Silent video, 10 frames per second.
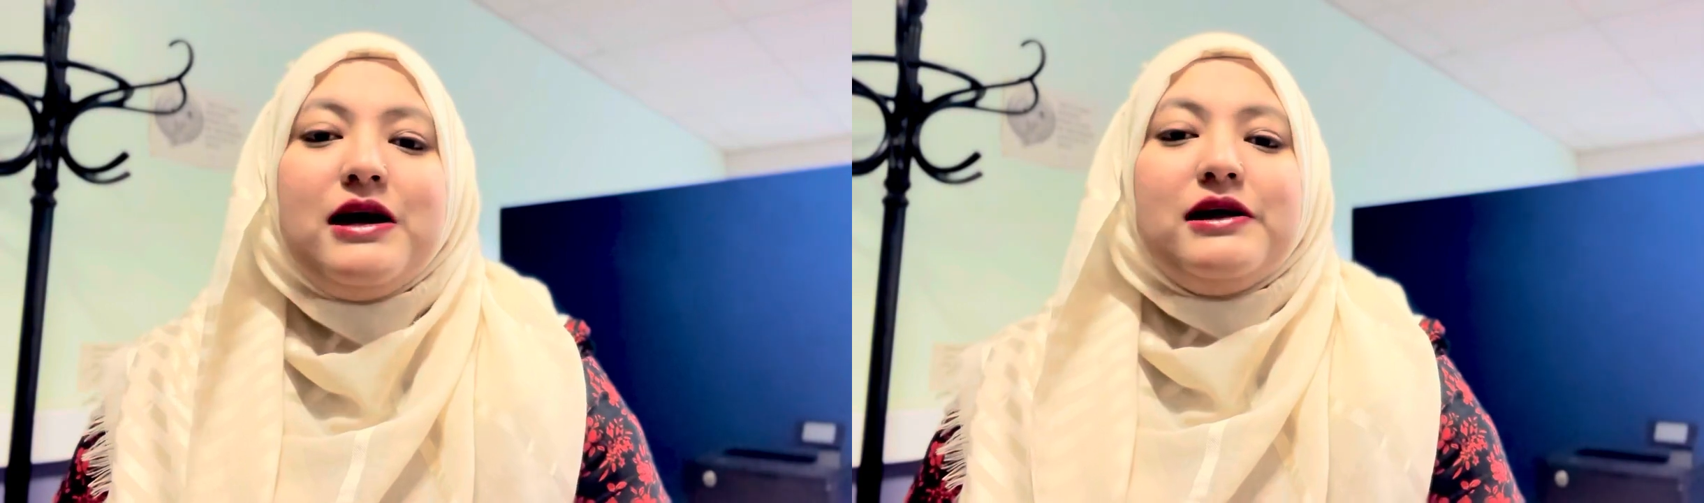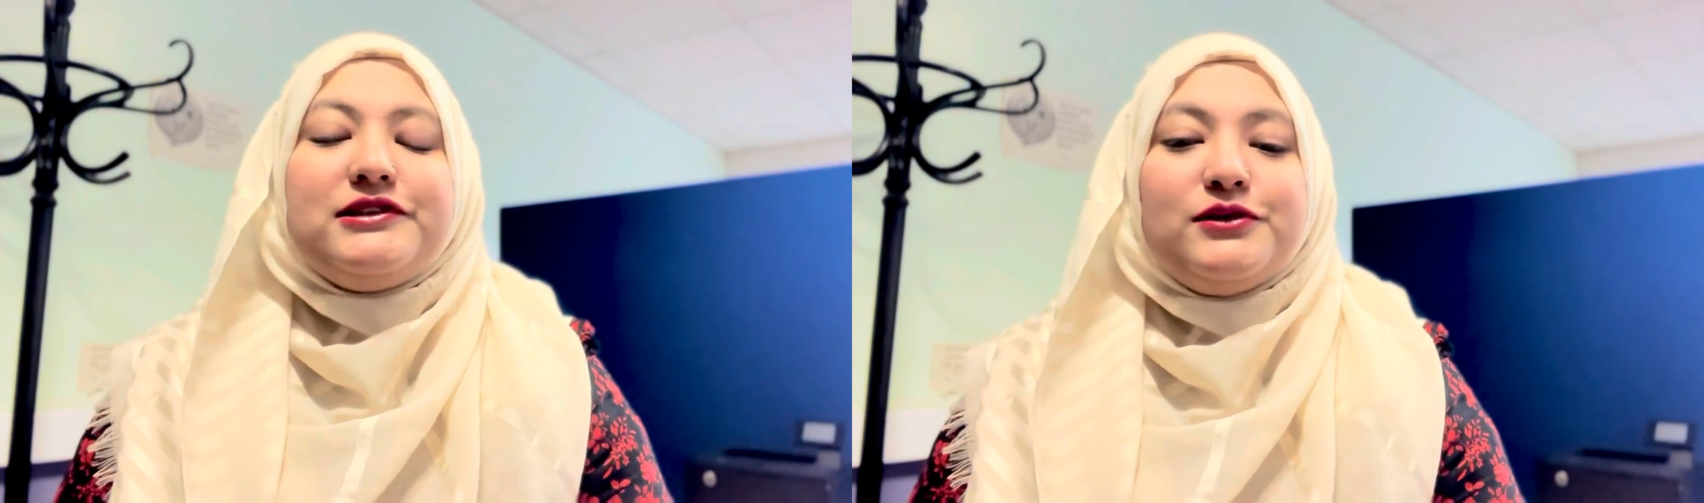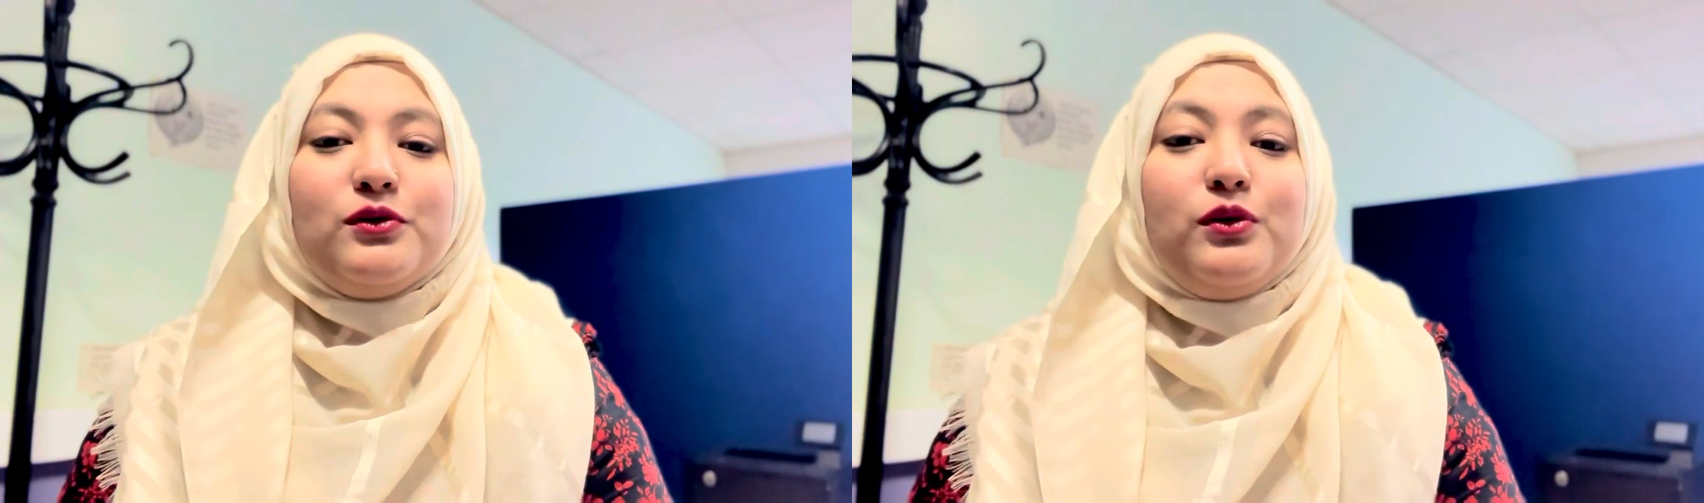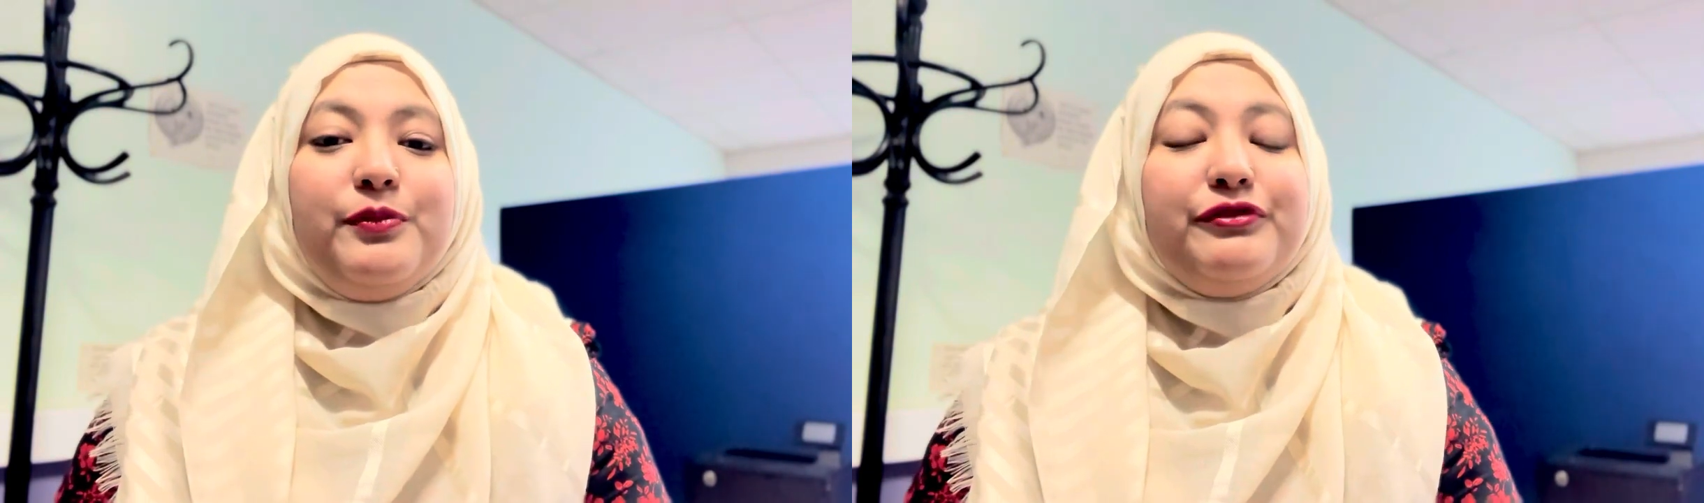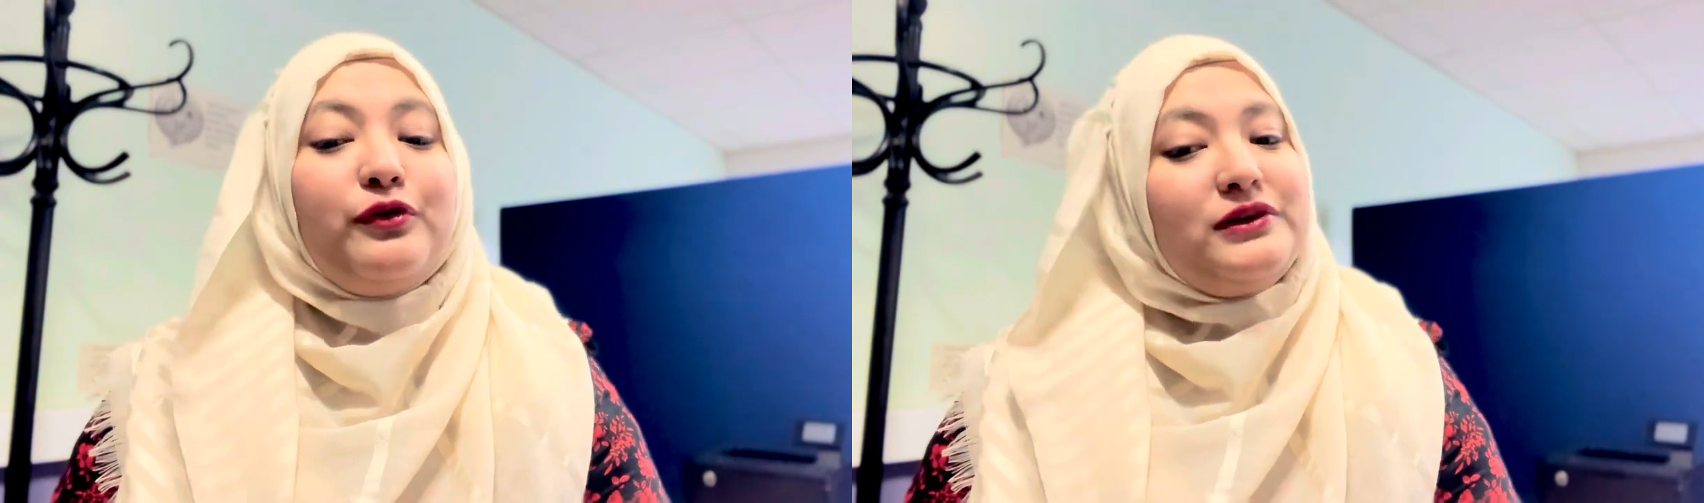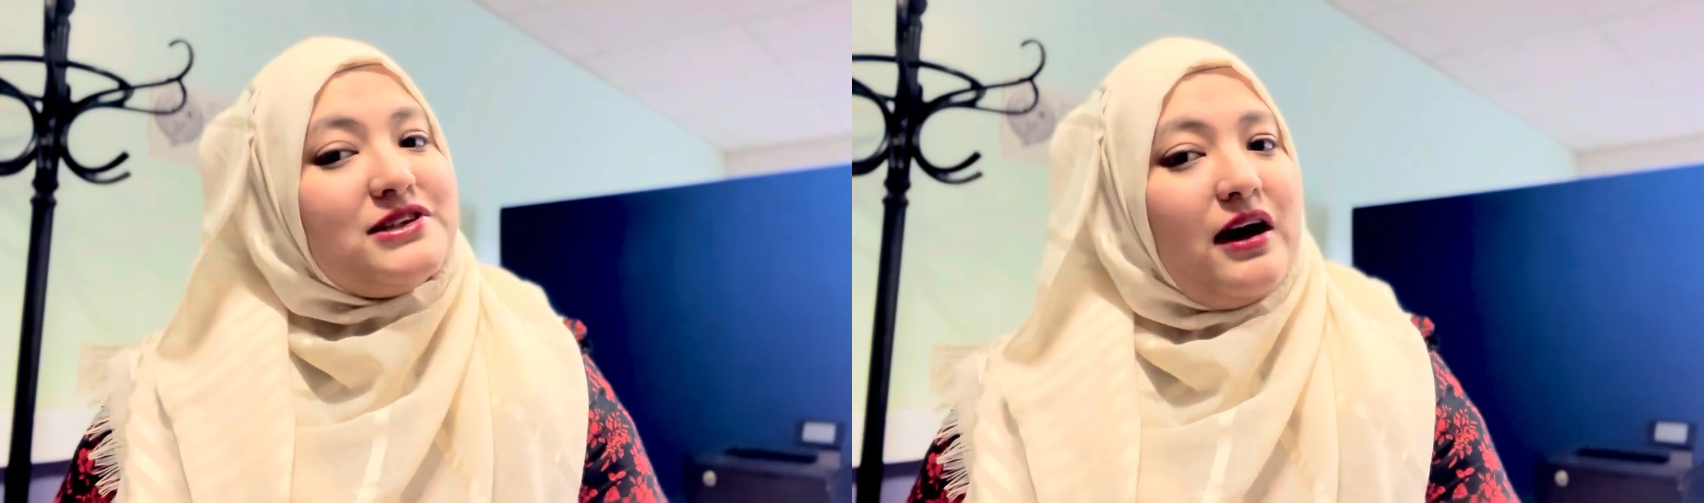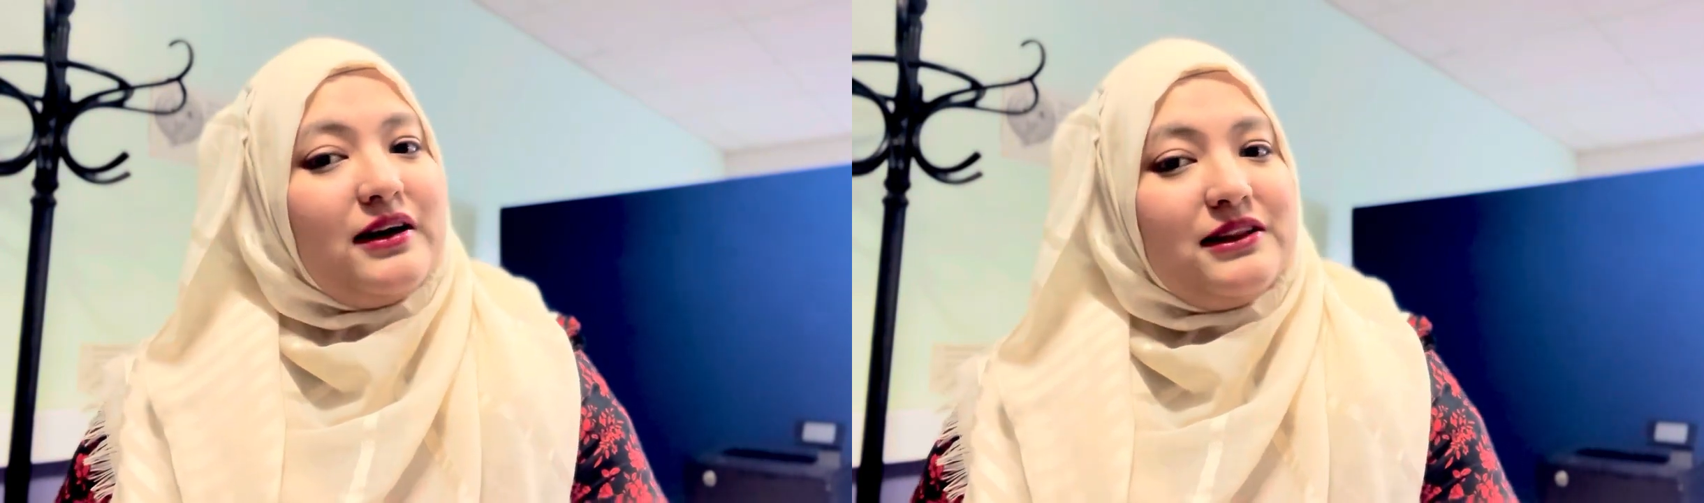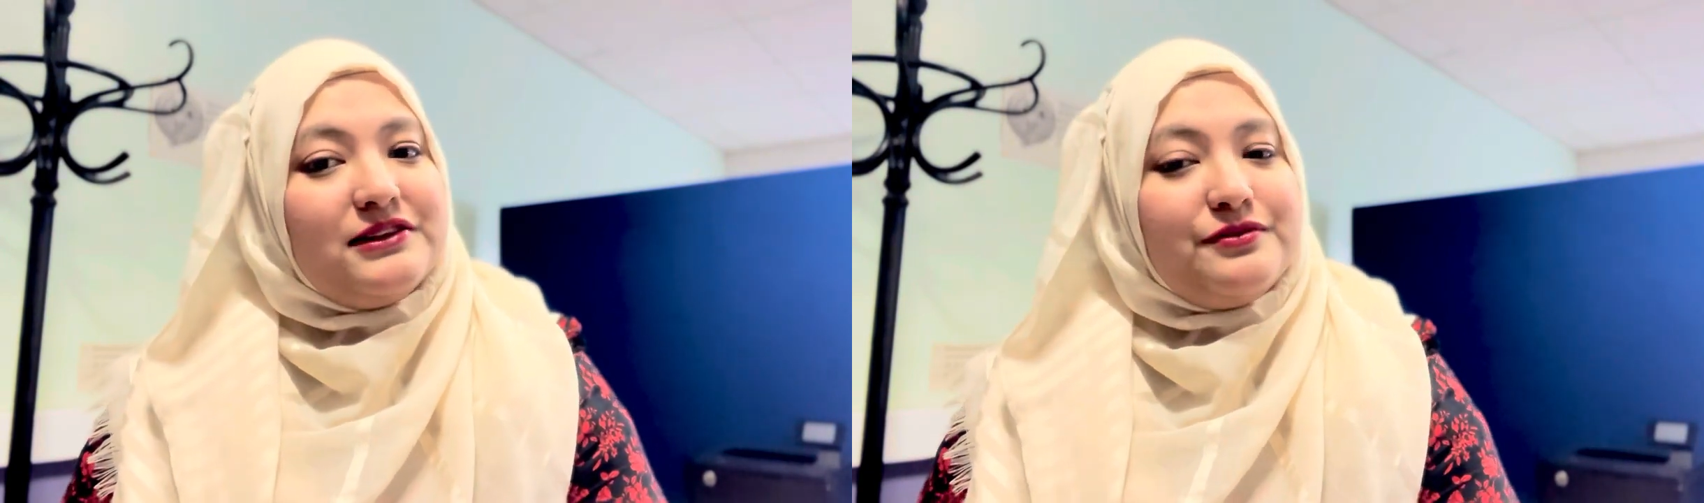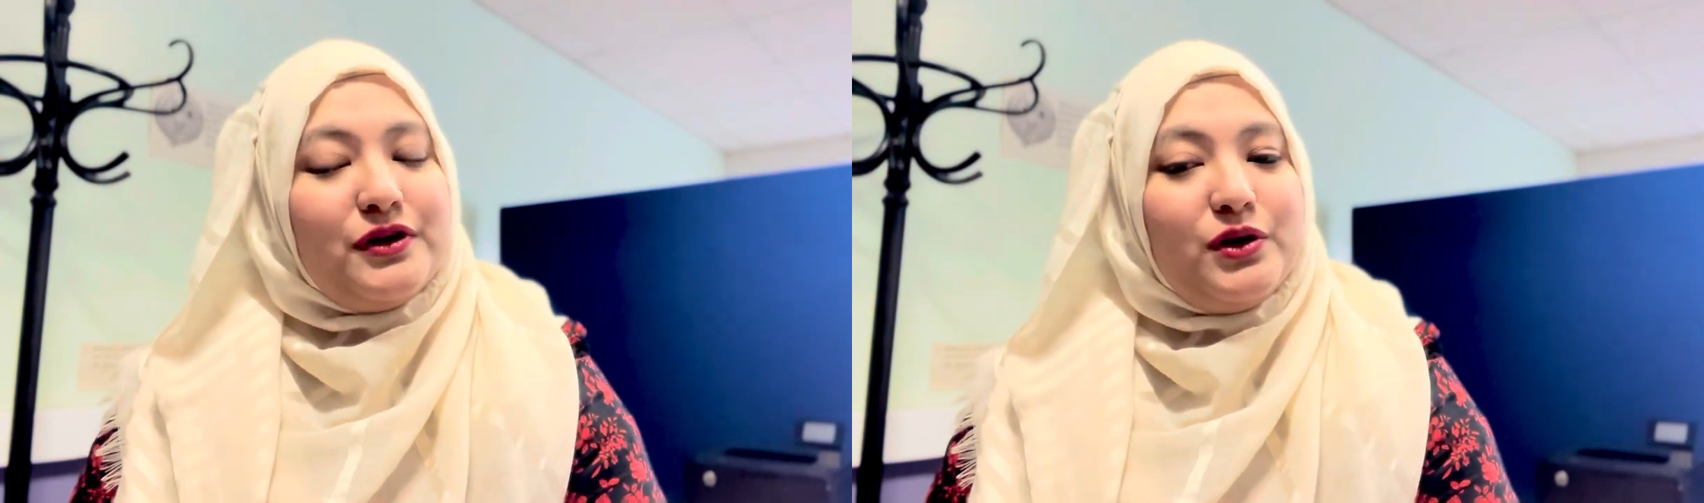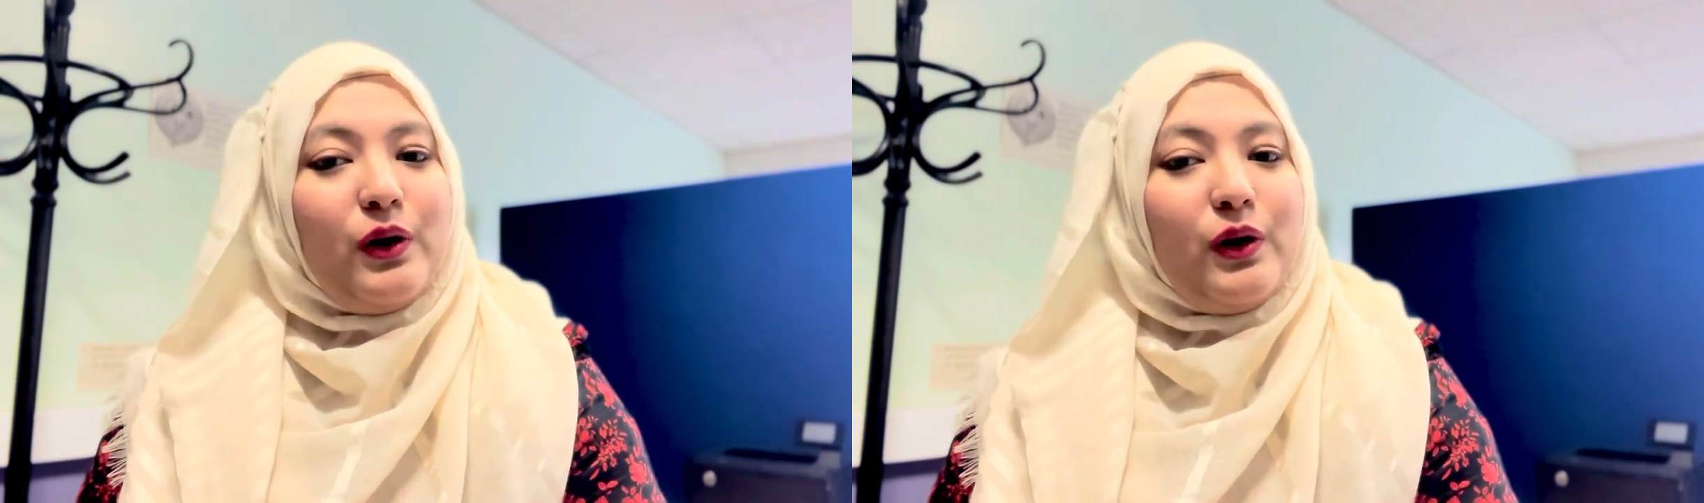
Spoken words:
So before starting this video,